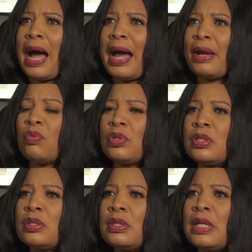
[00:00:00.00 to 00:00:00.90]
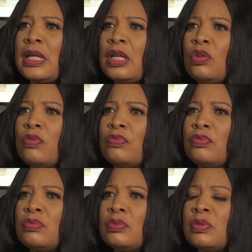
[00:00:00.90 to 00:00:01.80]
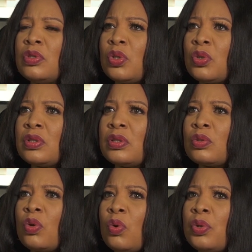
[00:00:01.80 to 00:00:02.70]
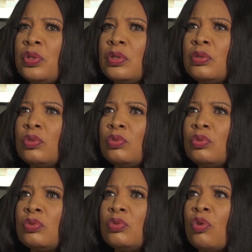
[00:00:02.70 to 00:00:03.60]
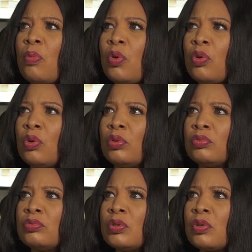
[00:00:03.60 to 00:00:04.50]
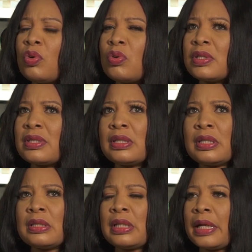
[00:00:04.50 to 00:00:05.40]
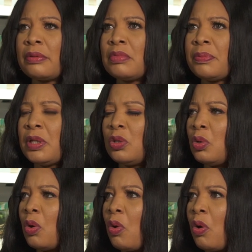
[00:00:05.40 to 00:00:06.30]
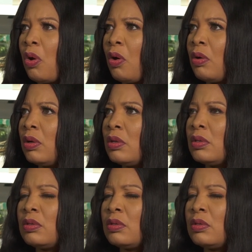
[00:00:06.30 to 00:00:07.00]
I was thinking of just going to do normal courses like maybe law